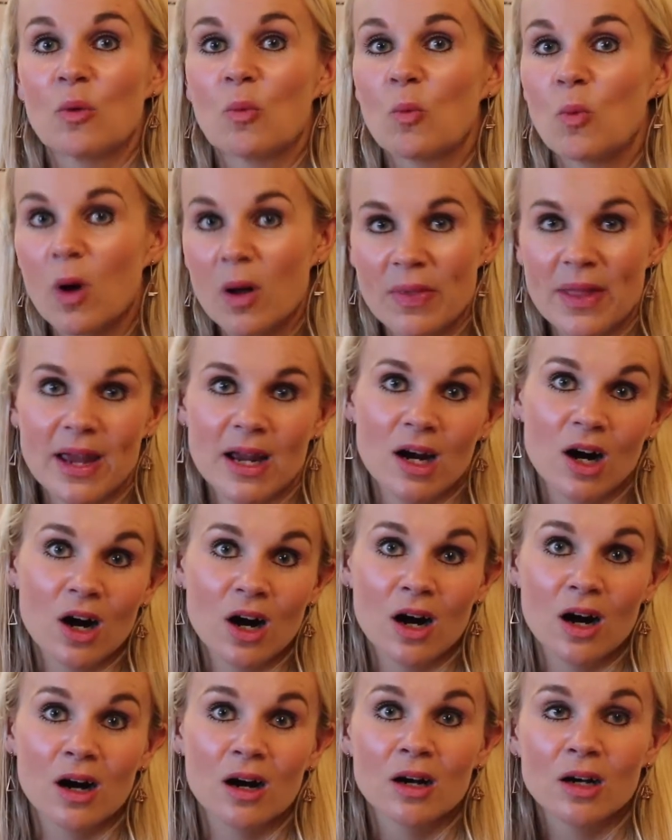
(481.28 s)
what they
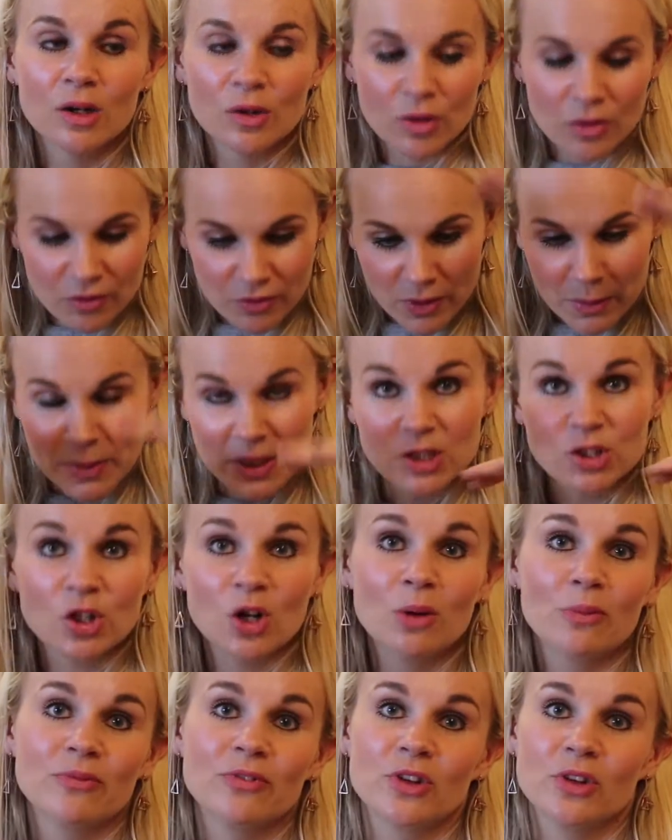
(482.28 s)
are from the
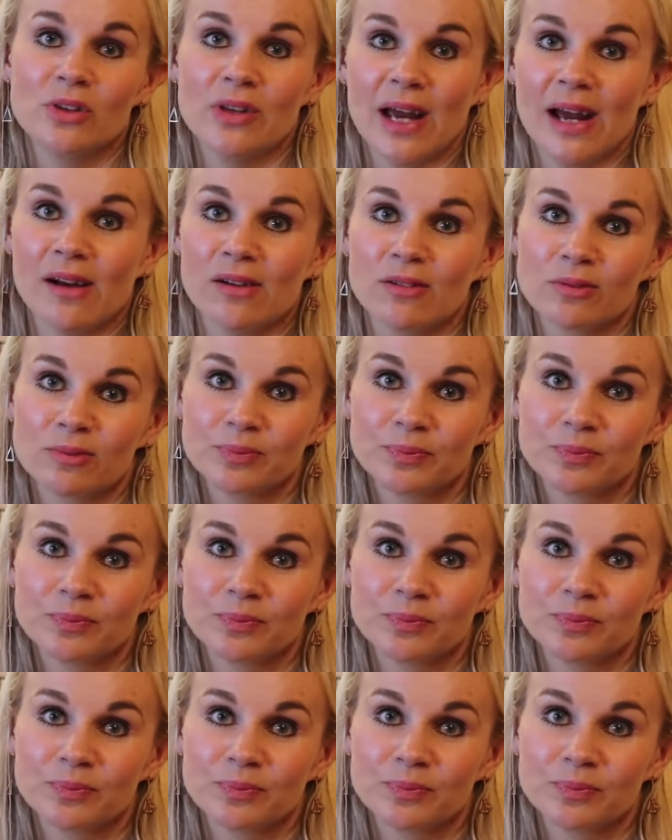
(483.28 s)
top view down.